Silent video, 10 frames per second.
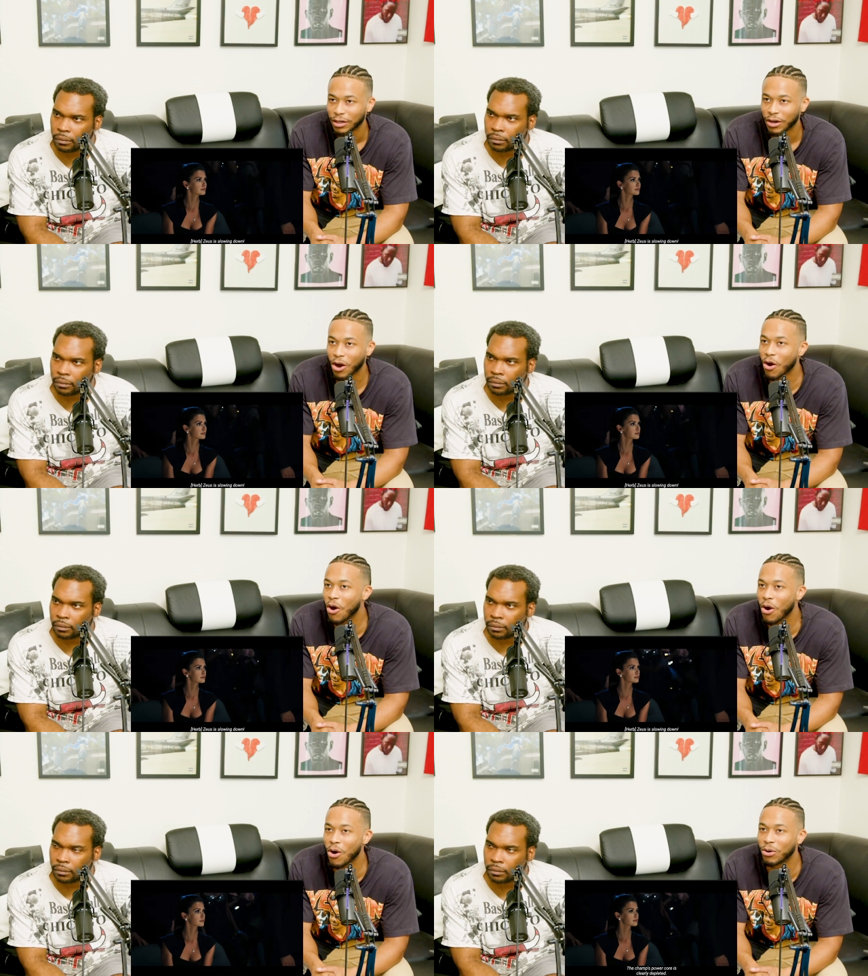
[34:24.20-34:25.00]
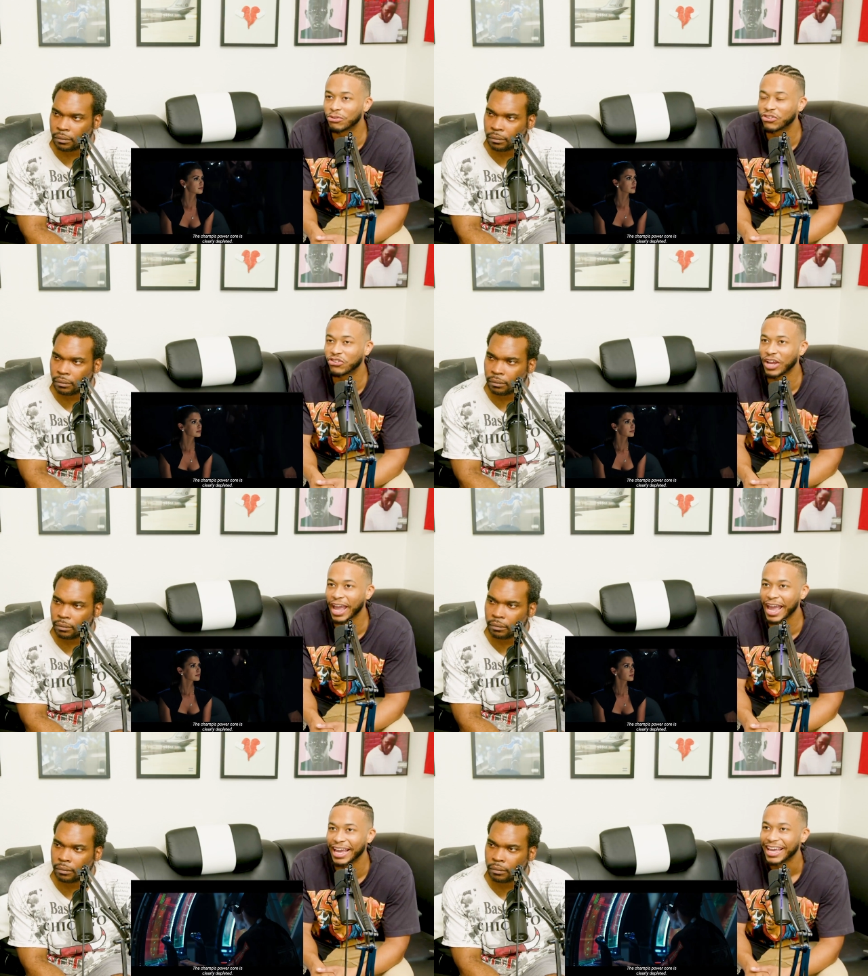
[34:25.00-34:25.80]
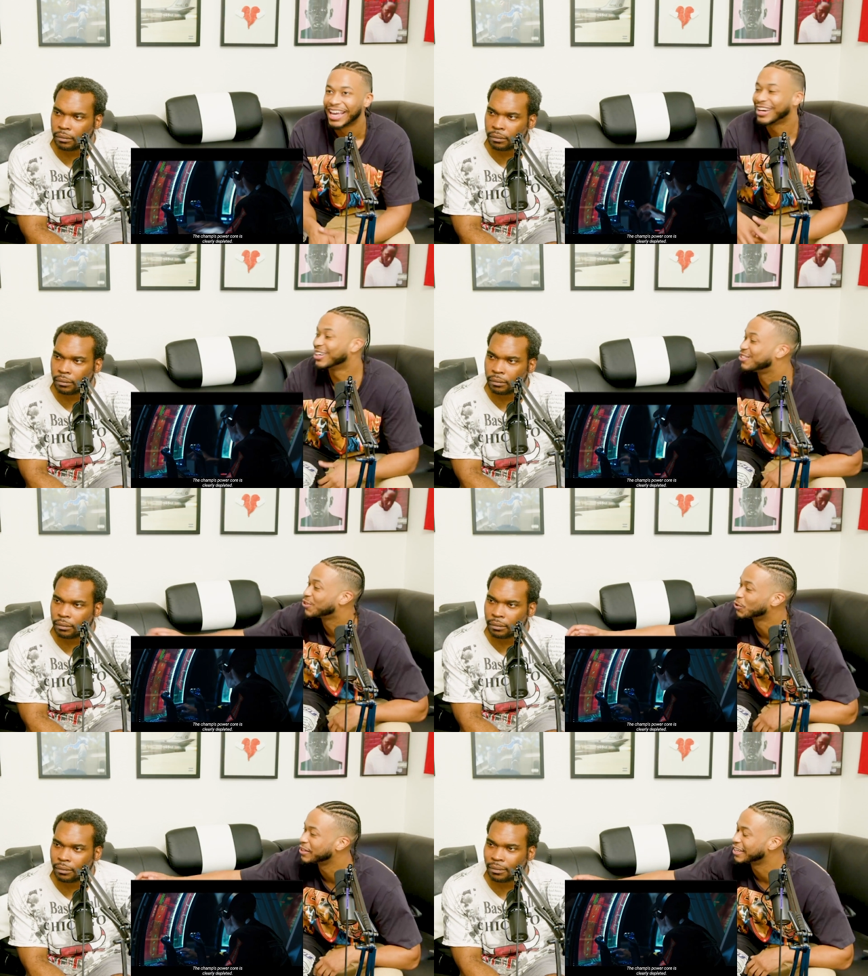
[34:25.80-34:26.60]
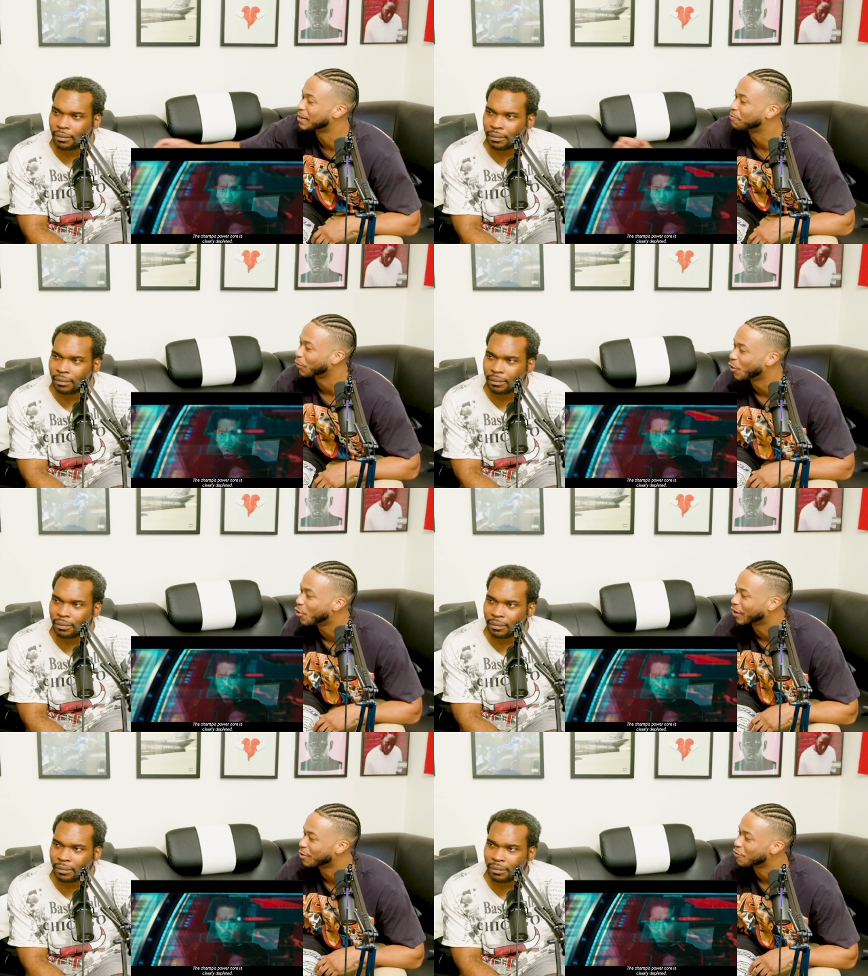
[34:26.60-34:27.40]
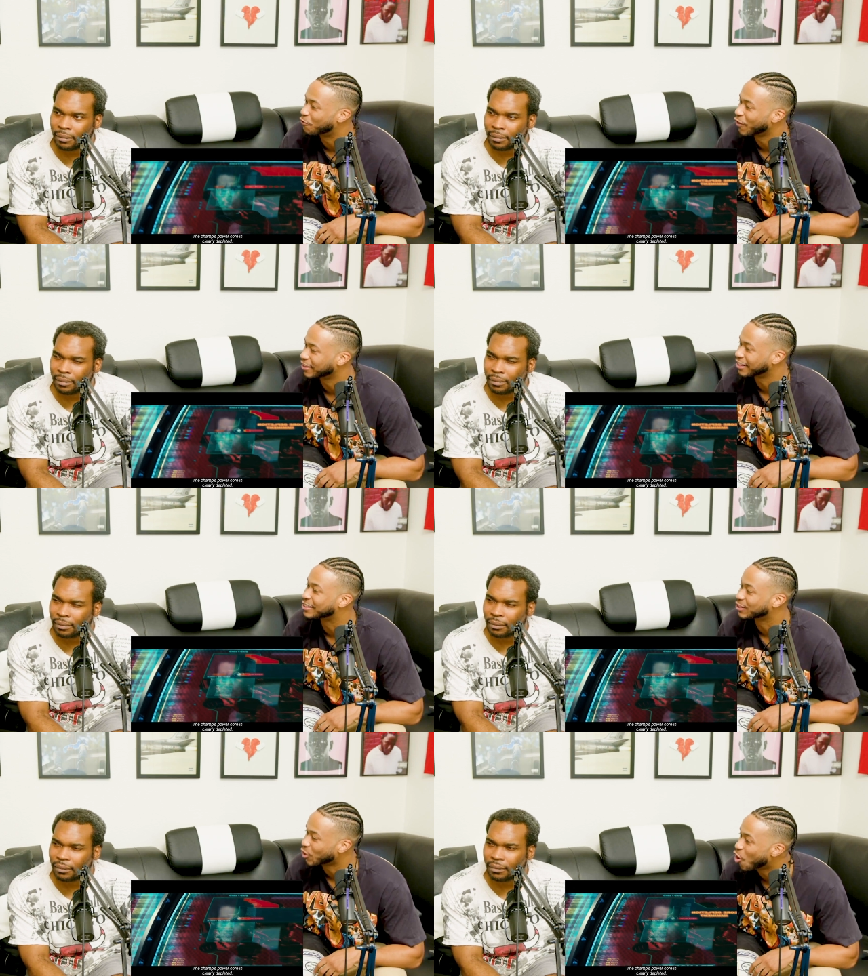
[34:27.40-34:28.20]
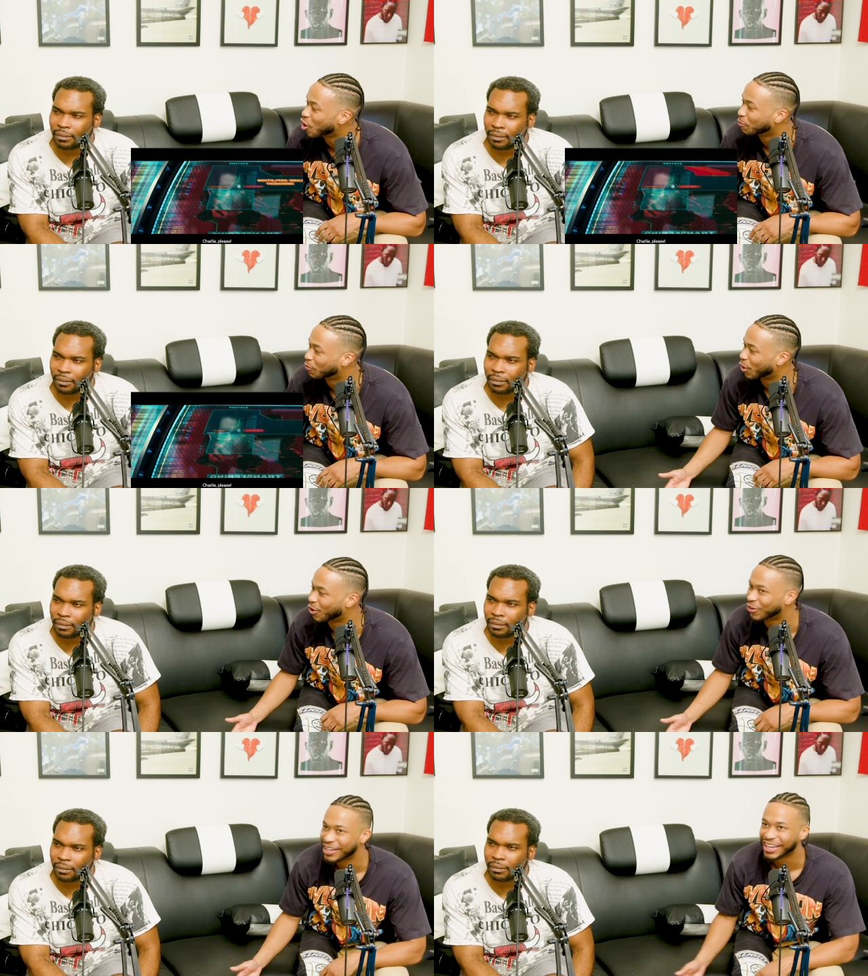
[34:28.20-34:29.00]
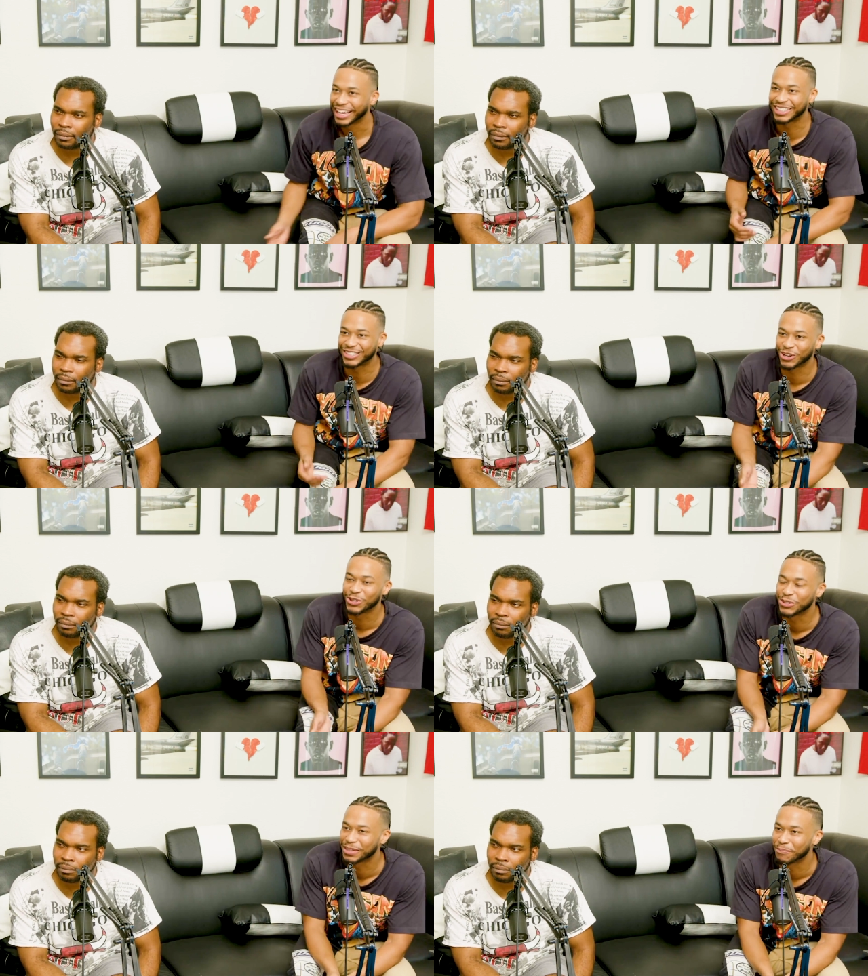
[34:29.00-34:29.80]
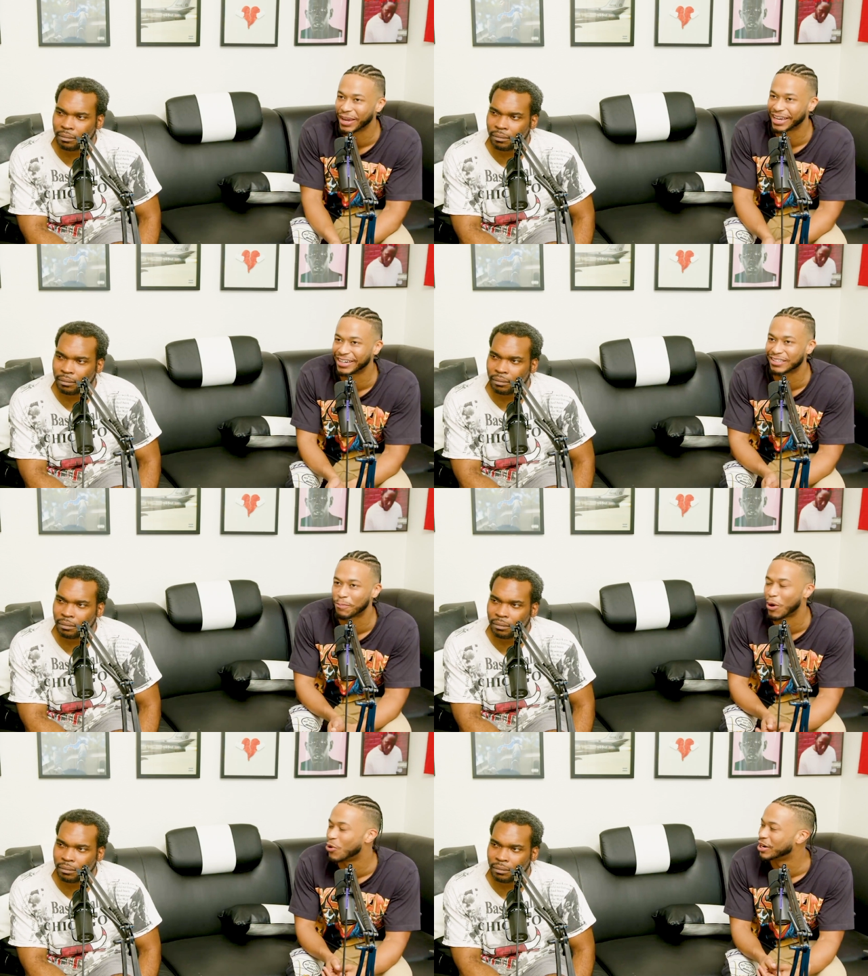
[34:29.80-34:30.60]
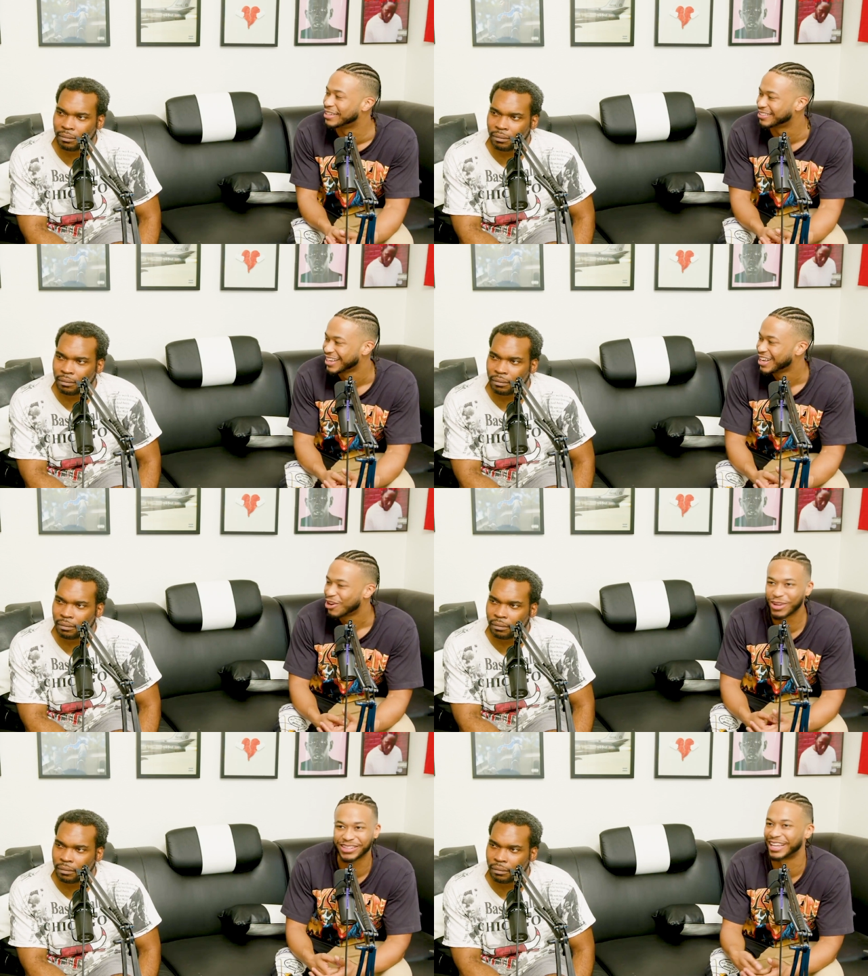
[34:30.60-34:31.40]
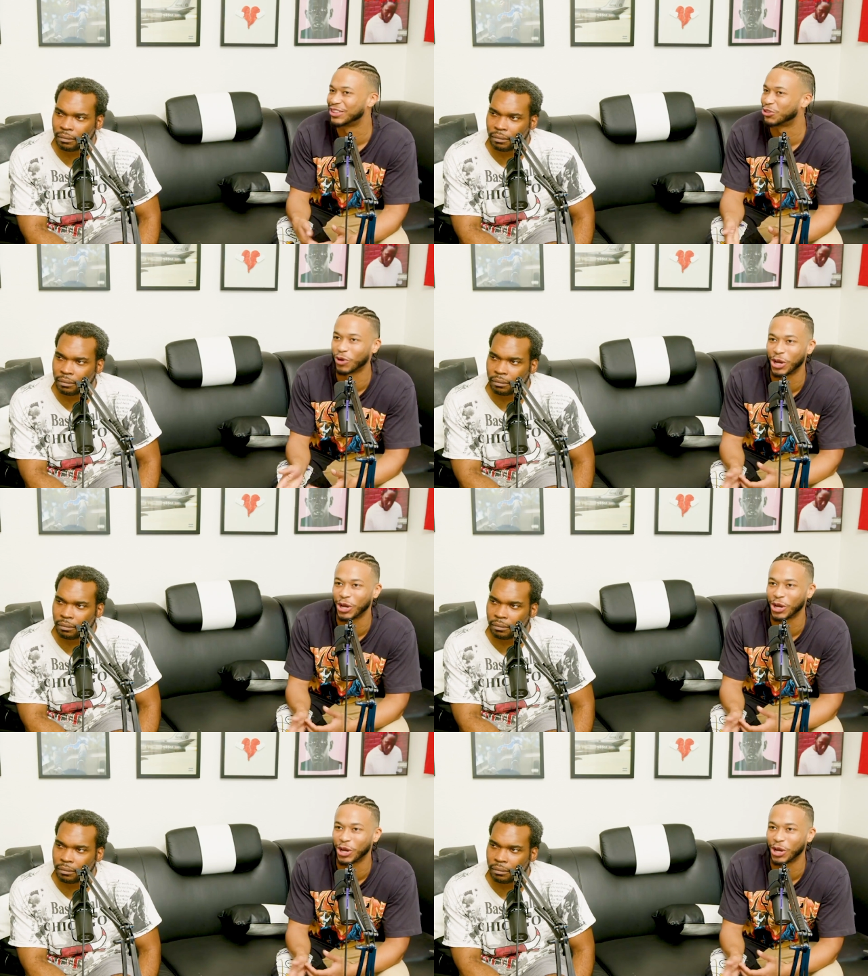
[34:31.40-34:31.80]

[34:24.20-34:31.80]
Speaker 1: Oh shit! Cause Zeus isn't programmed to fight this long, bro. He's so used to beating his opponents within three